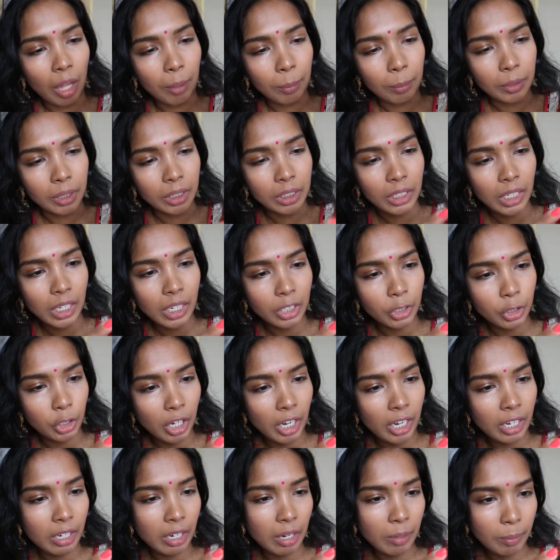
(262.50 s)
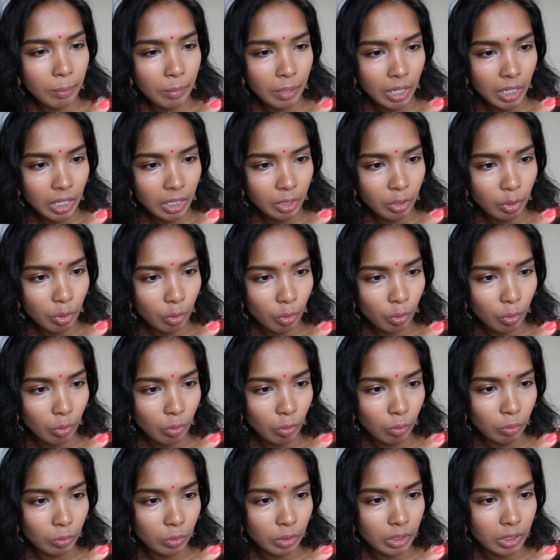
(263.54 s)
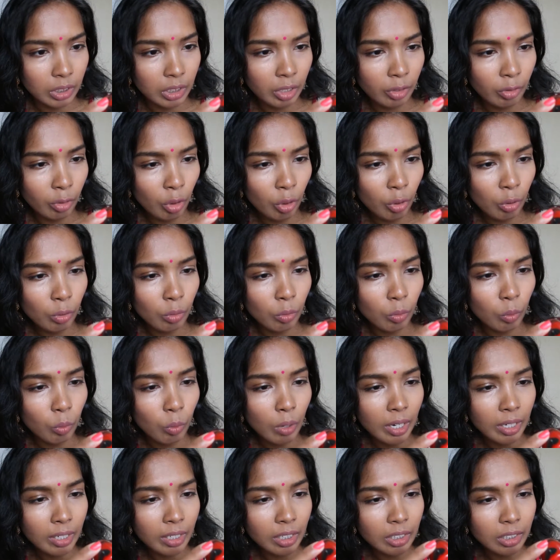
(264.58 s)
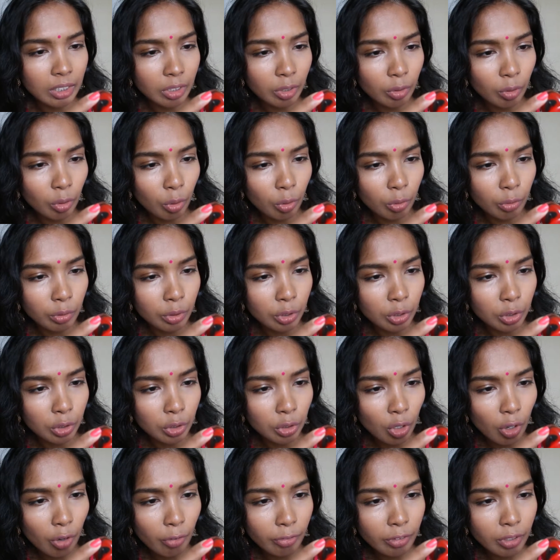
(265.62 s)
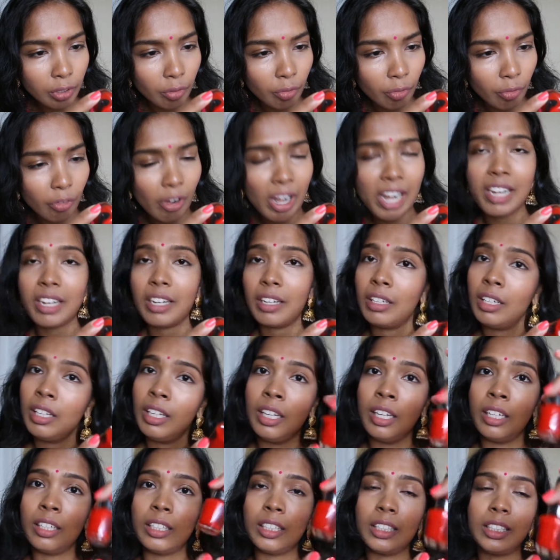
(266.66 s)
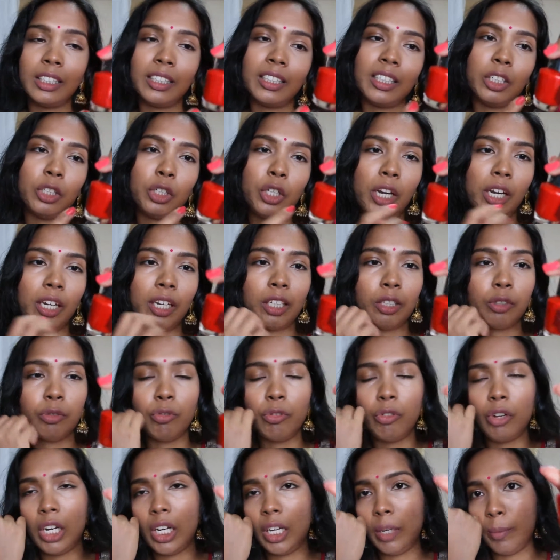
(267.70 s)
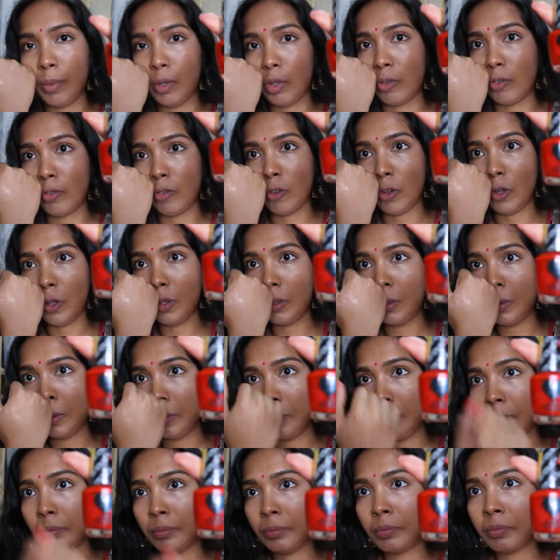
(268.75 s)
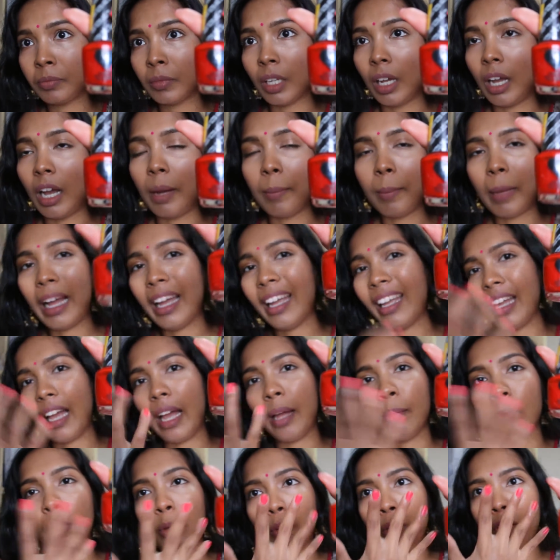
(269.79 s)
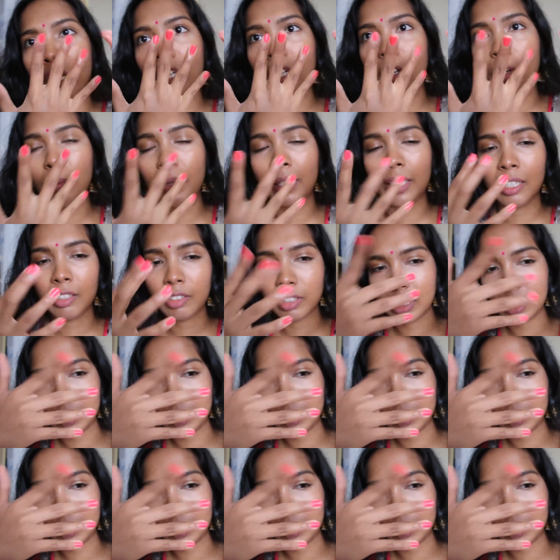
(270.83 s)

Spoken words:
Is there a shade number? No, 010 Soft Red. This is the shade. It's really beautiful. I'm not wearing it on my nails.